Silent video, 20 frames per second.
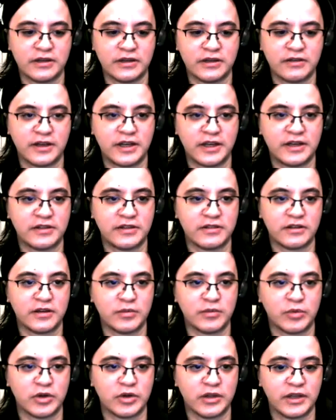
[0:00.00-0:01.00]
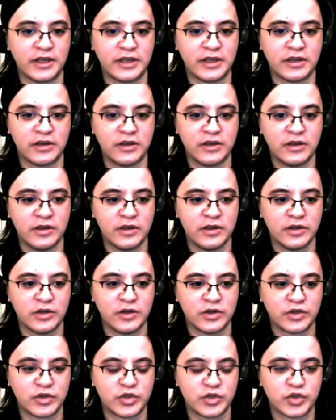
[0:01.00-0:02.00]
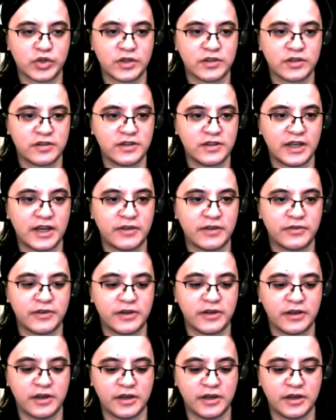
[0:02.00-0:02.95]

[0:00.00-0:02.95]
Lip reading: side is a lot more like short-staffed.